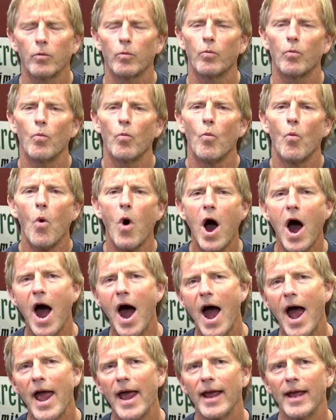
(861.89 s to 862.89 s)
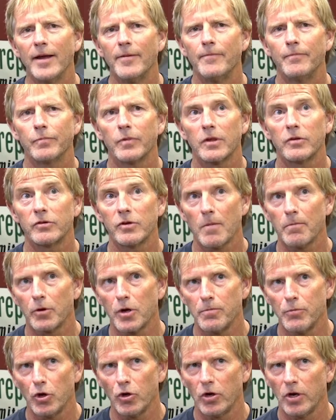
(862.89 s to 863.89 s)
why some
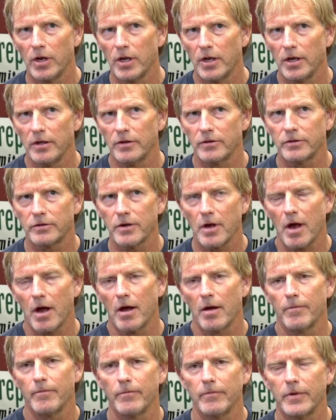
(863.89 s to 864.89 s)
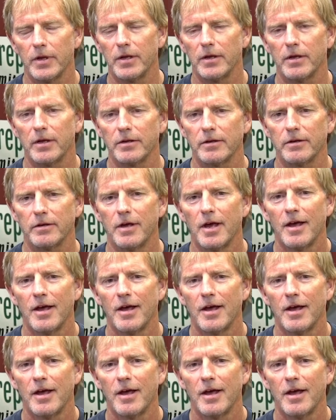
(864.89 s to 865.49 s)
communities, um, it,